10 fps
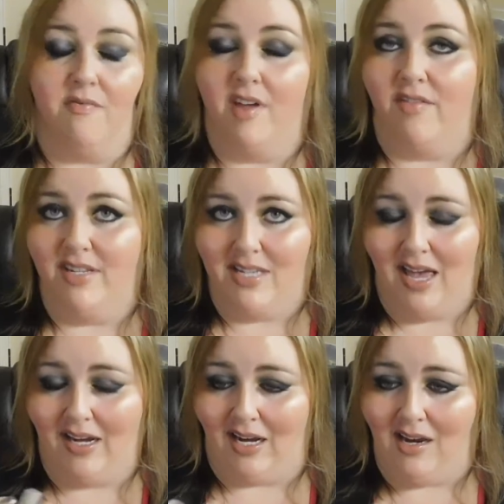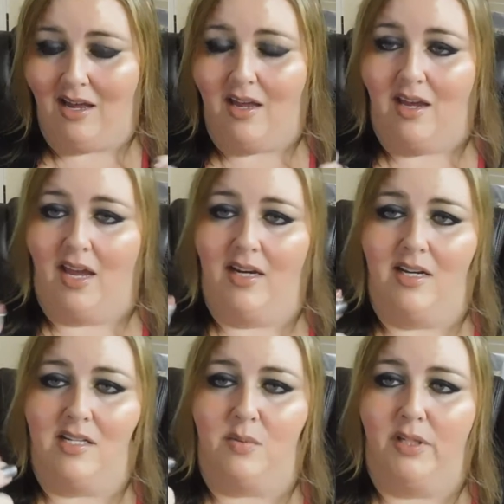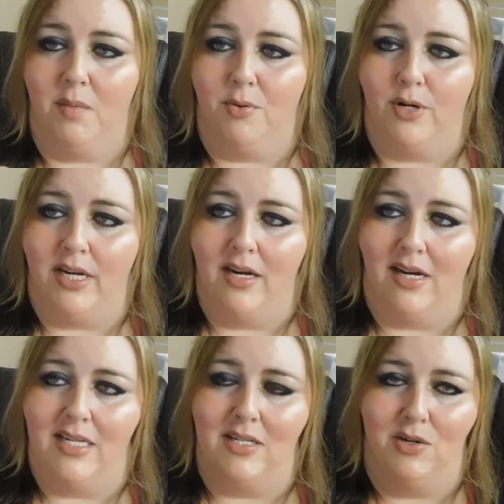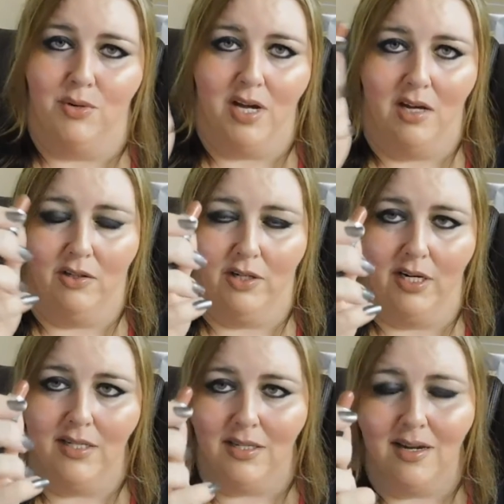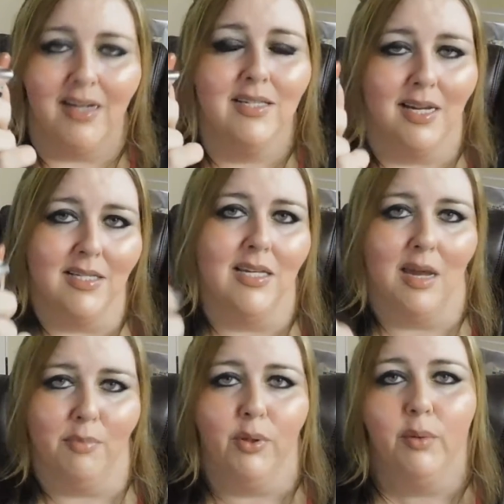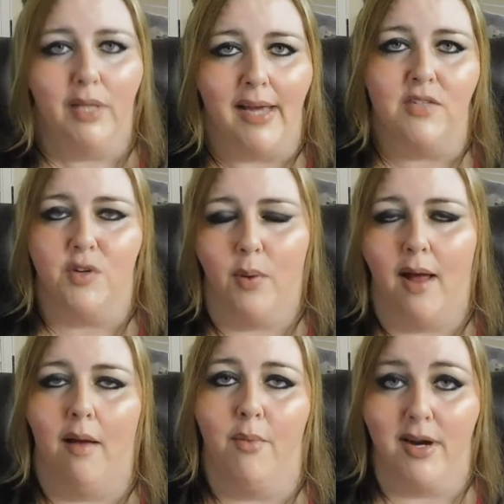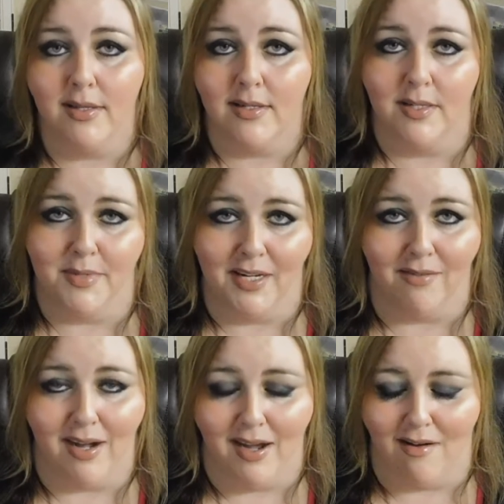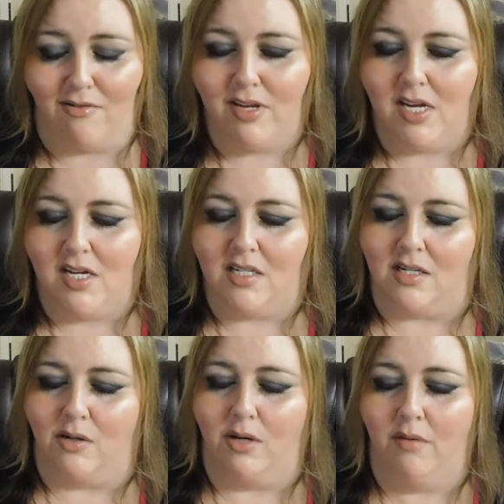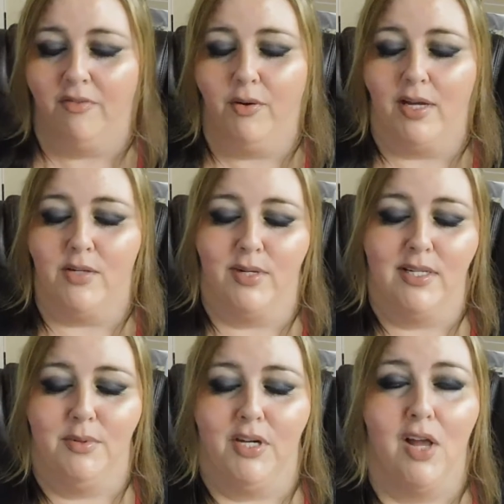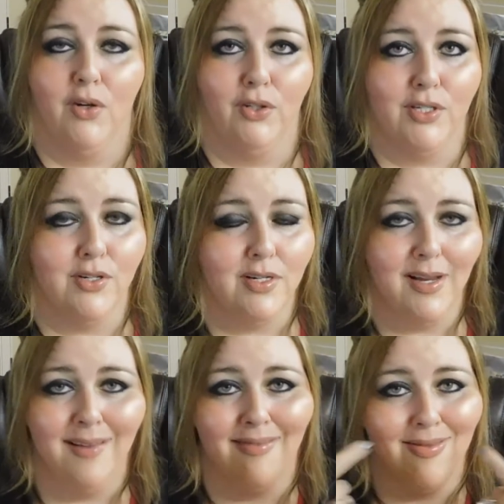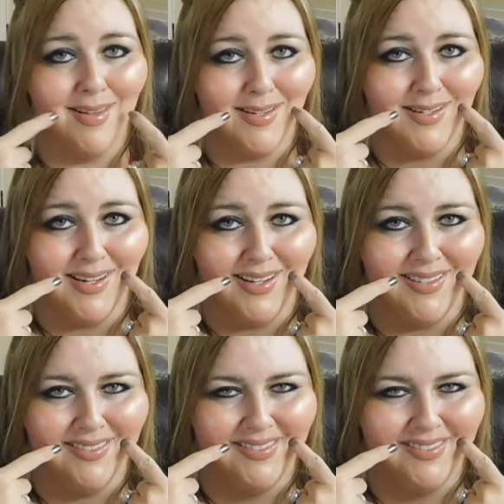Velvet Teddy. And it is a really pretty nice nude color. And it's a nice size sample. It will last for a while. I'm wearing this lipstick right now. So if you guys want to see what the color looks on, this is it.